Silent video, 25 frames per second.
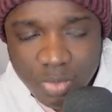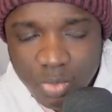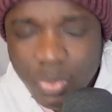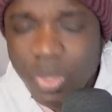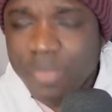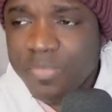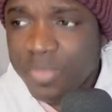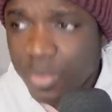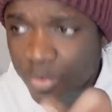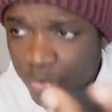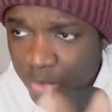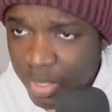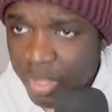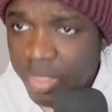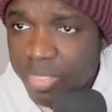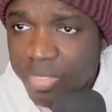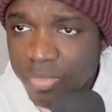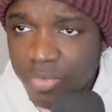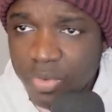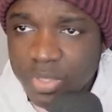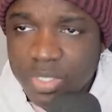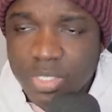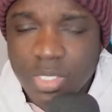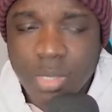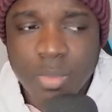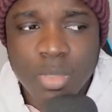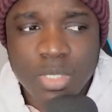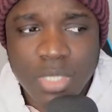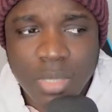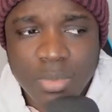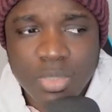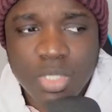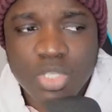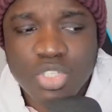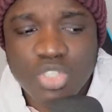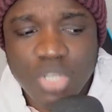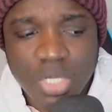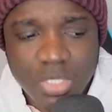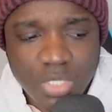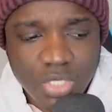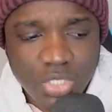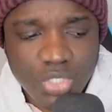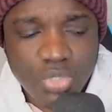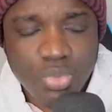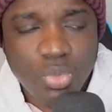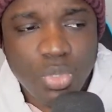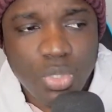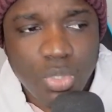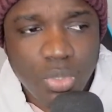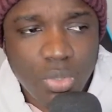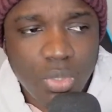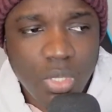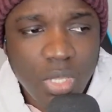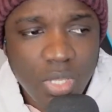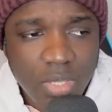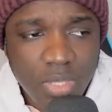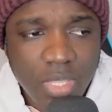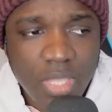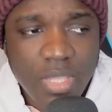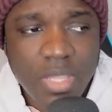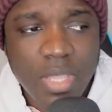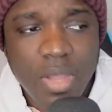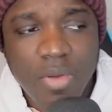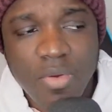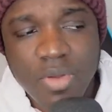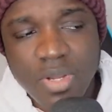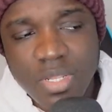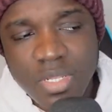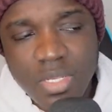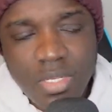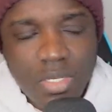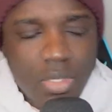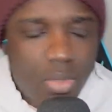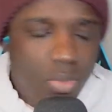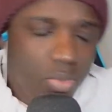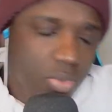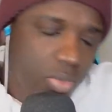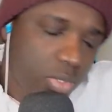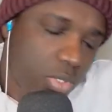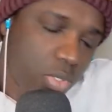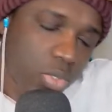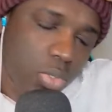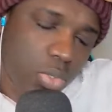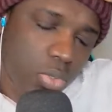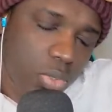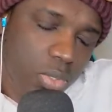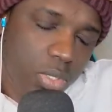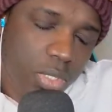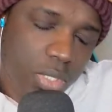You have to read through it, but I'm just trying to show you. They narrowed it down to